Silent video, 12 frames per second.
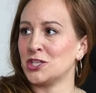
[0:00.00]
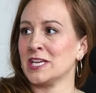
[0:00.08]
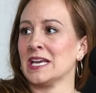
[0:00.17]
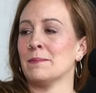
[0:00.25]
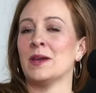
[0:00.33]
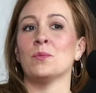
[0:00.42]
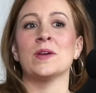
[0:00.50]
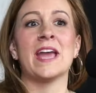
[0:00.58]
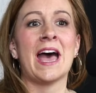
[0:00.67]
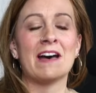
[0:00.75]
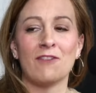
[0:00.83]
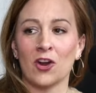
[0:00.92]
team totally. And we
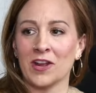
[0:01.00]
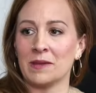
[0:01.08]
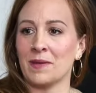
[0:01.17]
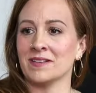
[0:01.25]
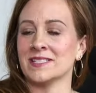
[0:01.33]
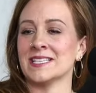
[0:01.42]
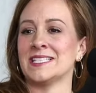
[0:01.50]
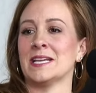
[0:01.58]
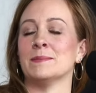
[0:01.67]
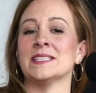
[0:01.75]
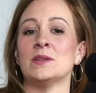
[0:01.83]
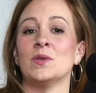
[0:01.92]
have our email
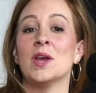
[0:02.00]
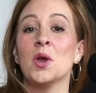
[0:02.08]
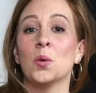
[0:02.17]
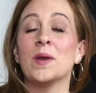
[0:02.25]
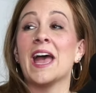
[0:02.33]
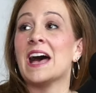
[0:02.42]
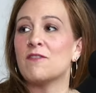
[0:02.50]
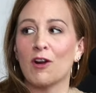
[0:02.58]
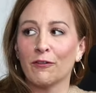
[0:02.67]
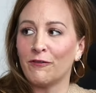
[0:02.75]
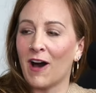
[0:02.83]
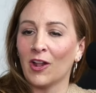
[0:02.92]
systems, and we have our
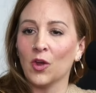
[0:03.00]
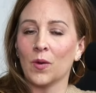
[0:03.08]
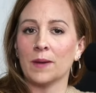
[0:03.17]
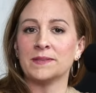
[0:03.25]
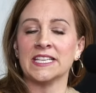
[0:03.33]
follow-ups.